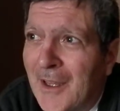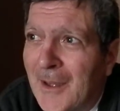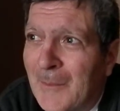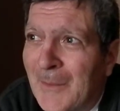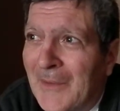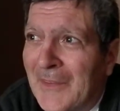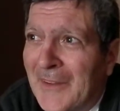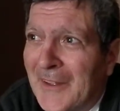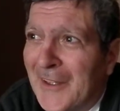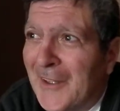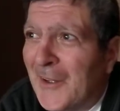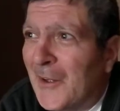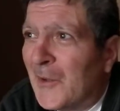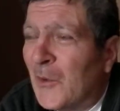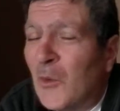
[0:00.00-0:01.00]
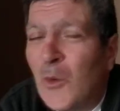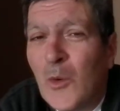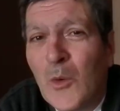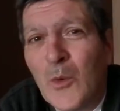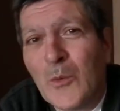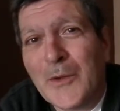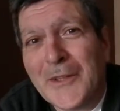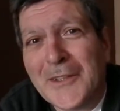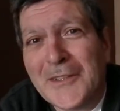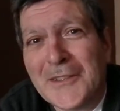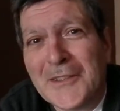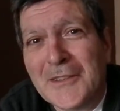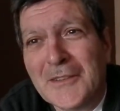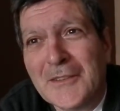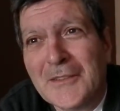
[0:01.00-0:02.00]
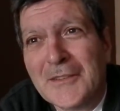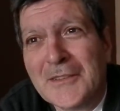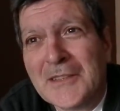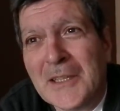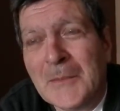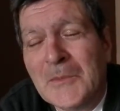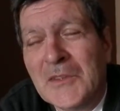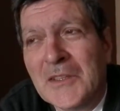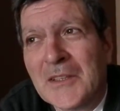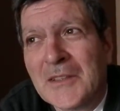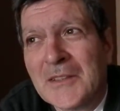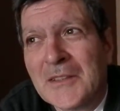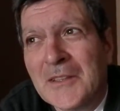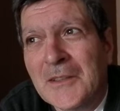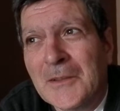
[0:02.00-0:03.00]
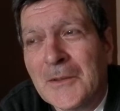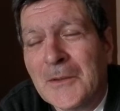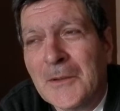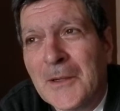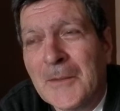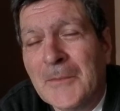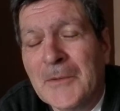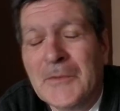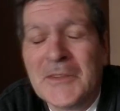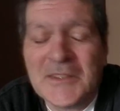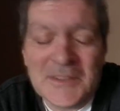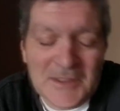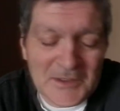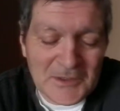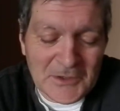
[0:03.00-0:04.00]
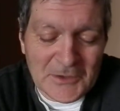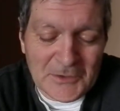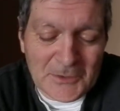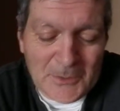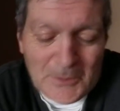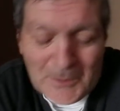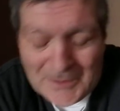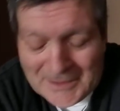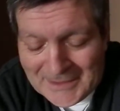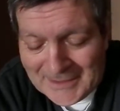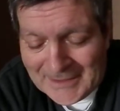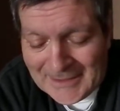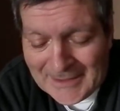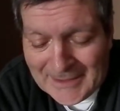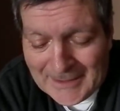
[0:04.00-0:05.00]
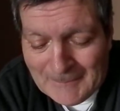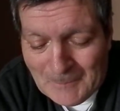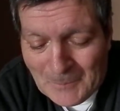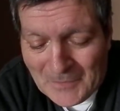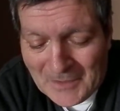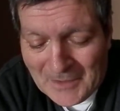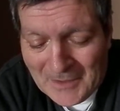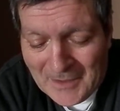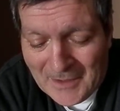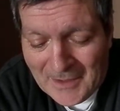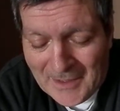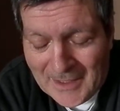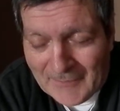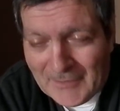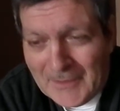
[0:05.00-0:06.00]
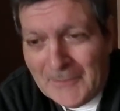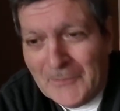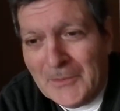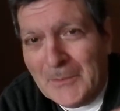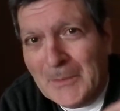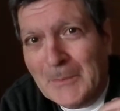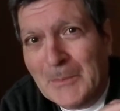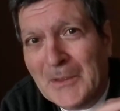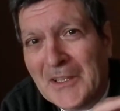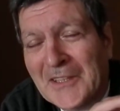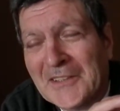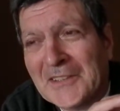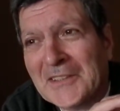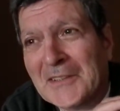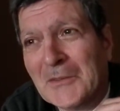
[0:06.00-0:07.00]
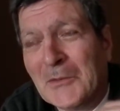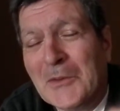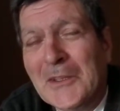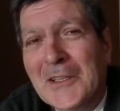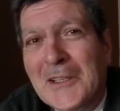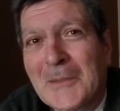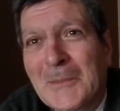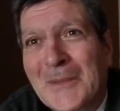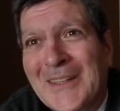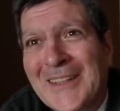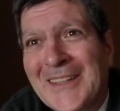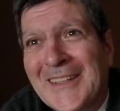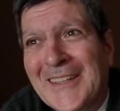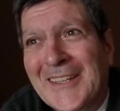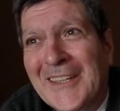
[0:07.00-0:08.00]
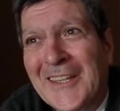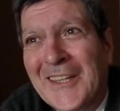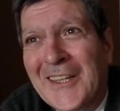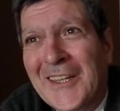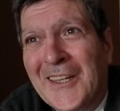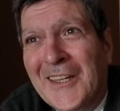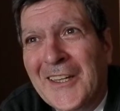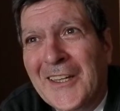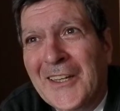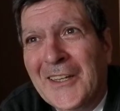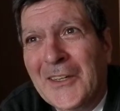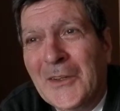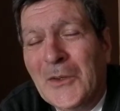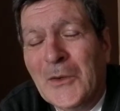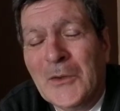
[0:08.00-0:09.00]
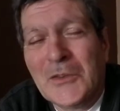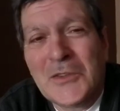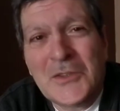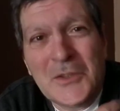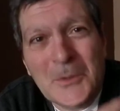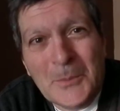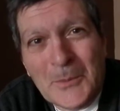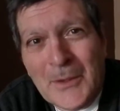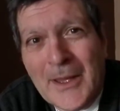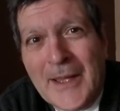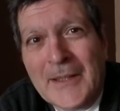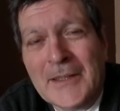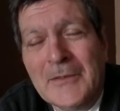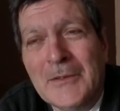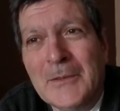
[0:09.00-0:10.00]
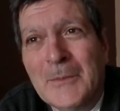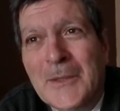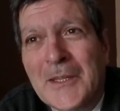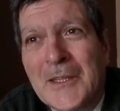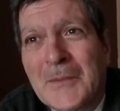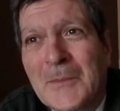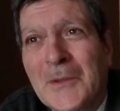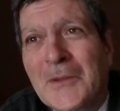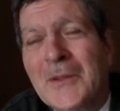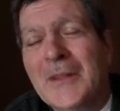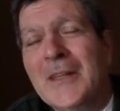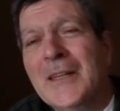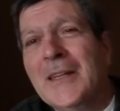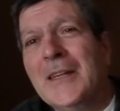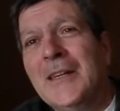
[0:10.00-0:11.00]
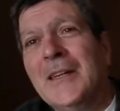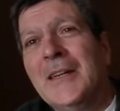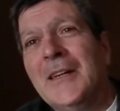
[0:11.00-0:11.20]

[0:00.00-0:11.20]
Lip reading: My thinking on a whole range of subjects. You know, I'm 56 years old, and I've come from a place of really being, super active in my community